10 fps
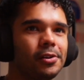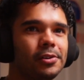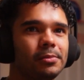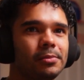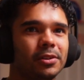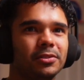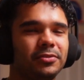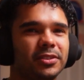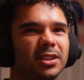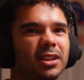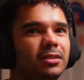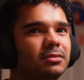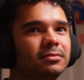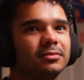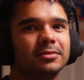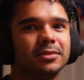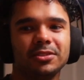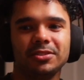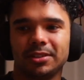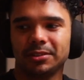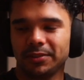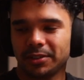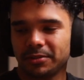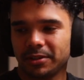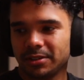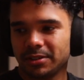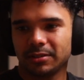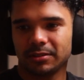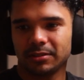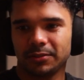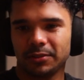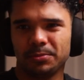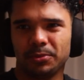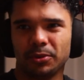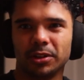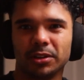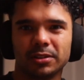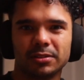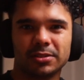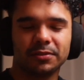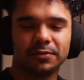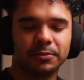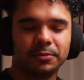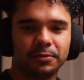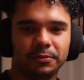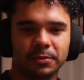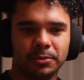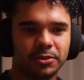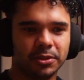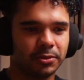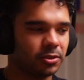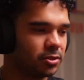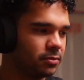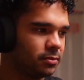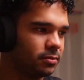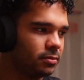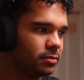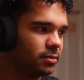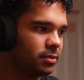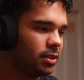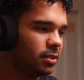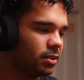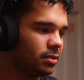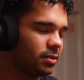But nothing like, honestly, nothing crazy. I've not really bought a lot of stuff for music production either.